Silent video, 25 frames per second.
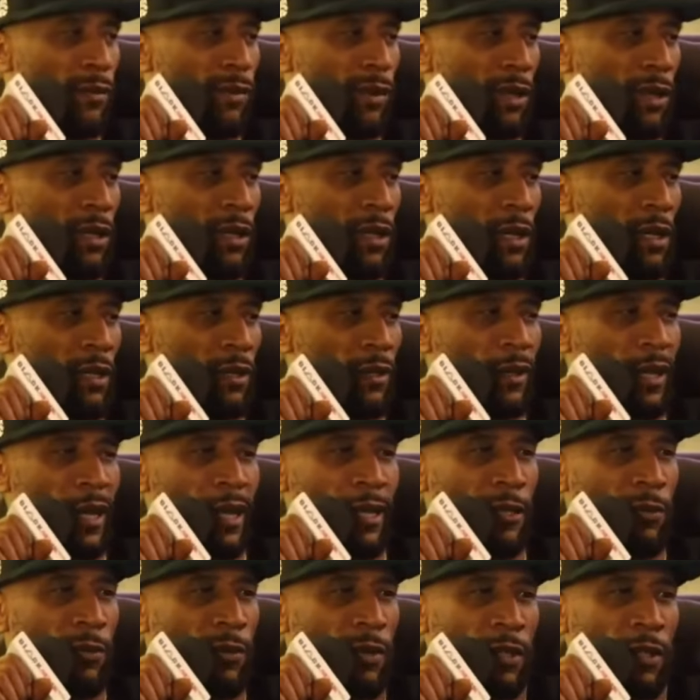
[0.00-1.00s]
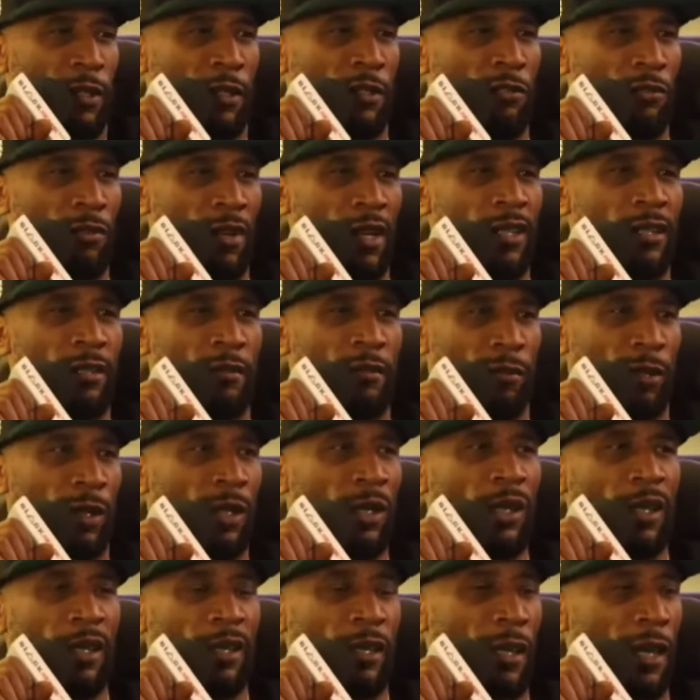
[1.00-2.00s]
Because that's where the dreads
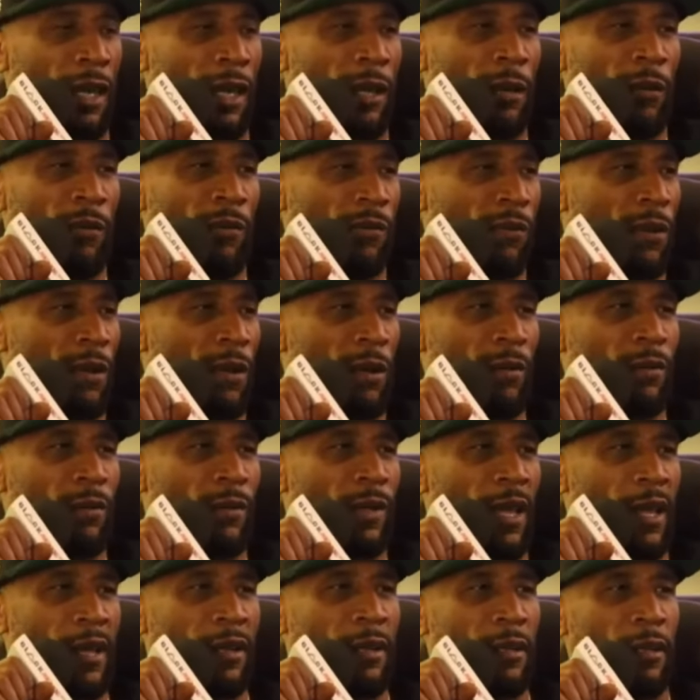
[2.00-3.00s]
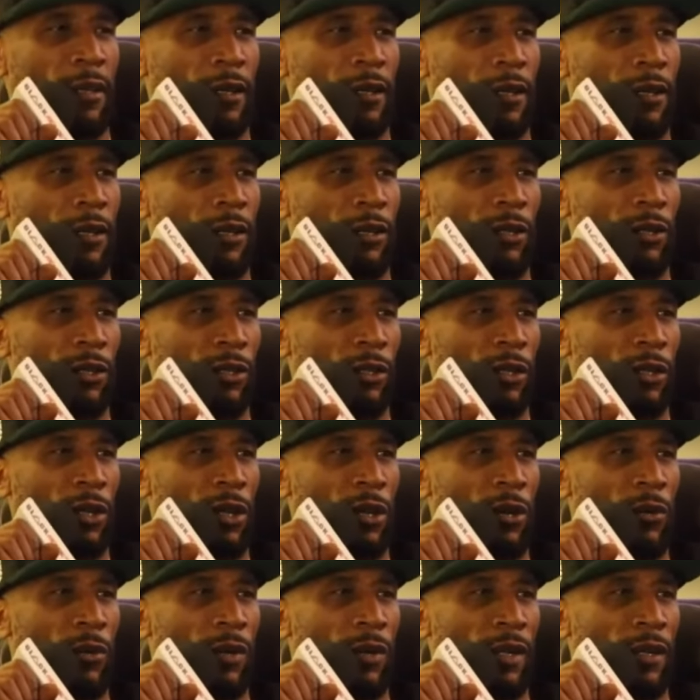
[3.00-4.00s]
really came from. Like, you
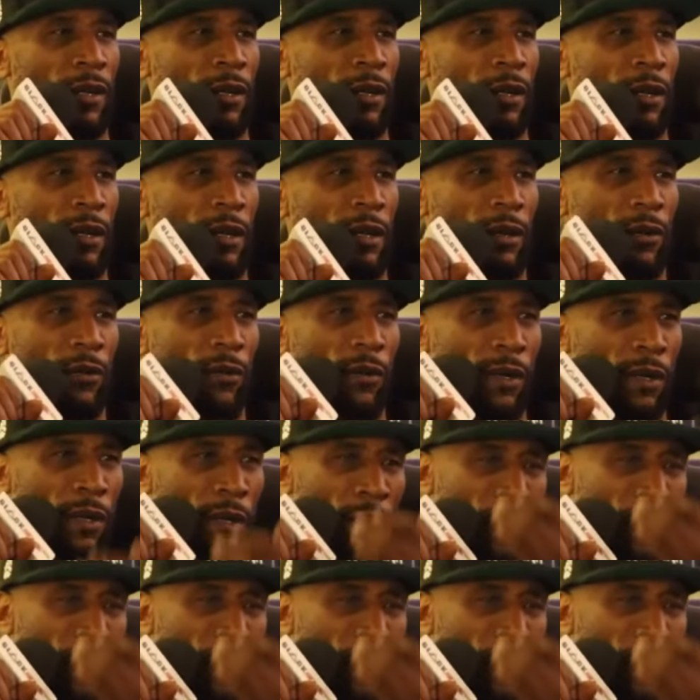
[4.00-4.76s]
know, when, when,